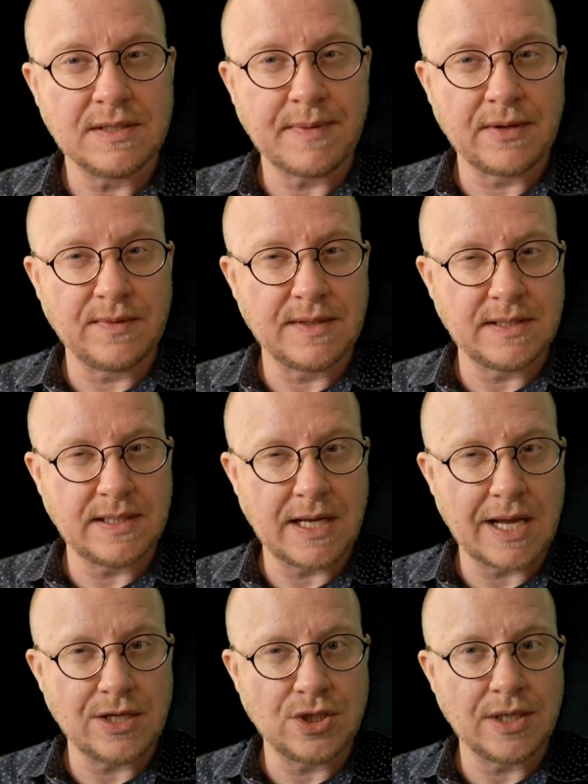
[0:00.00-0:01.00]
spelled with a
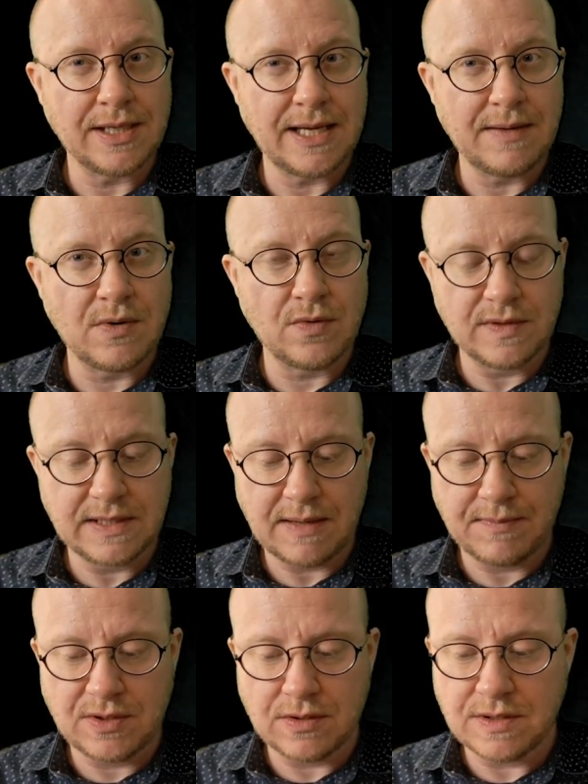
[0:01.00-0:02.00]
CH,
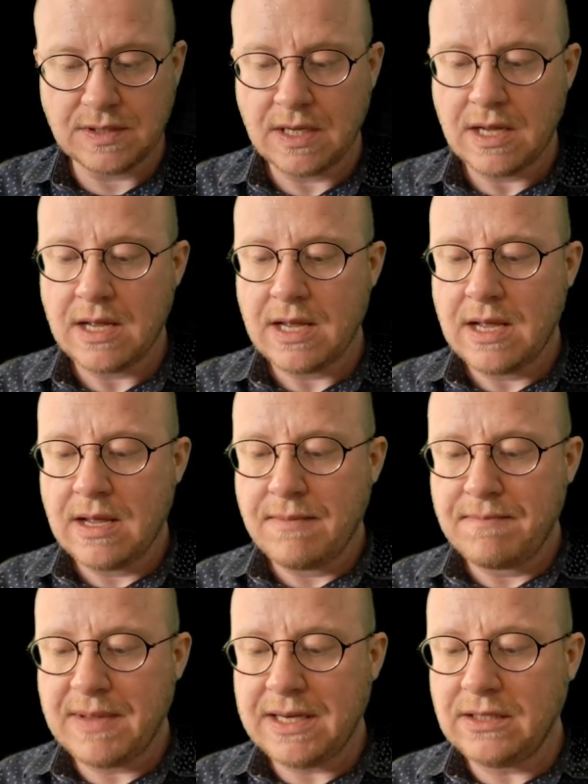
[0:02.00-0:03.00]
chemoreceptors,
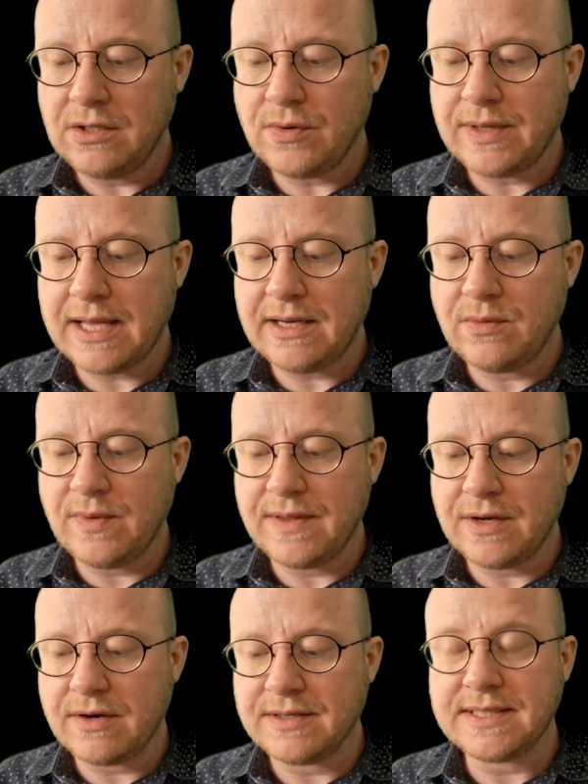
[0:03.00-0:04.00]
many located
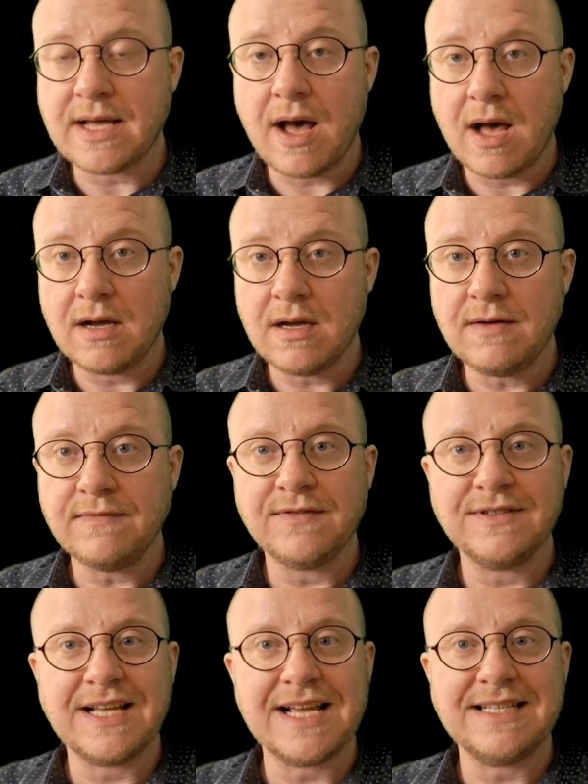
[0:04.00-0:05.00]
within our tongue for
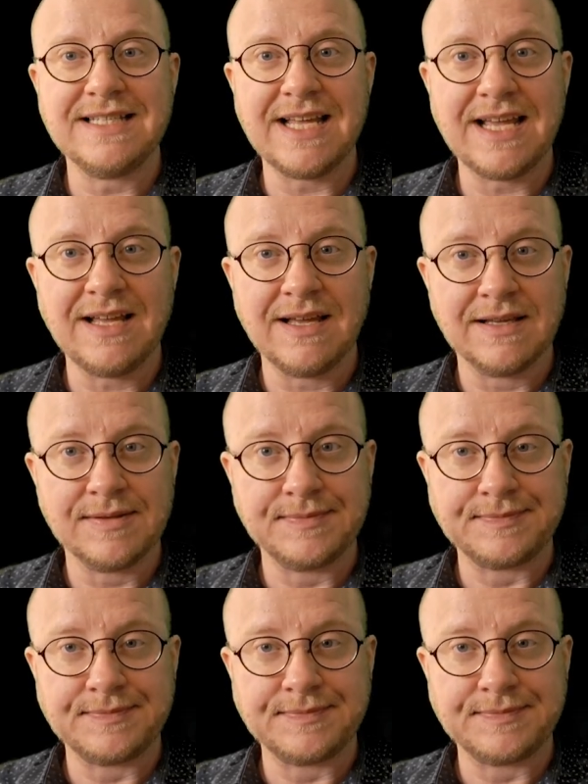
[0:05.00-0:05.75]
tasting.